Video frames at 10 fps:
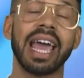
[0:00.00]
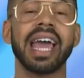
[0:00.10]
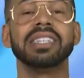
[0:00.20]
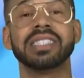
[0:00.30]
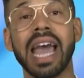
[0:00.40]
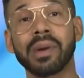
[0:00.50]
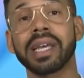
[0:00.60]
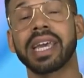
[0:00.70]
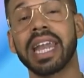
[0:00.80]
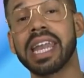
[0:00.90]
and
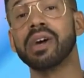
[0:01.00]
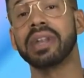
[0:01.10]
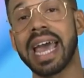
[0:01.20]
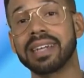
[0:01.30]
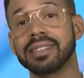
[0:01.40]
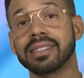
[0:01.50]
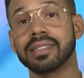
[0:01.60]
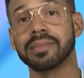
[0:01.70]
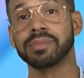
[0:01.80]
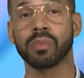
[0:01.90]
Jacqueline Kennedy
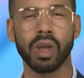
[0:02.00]
Onassis.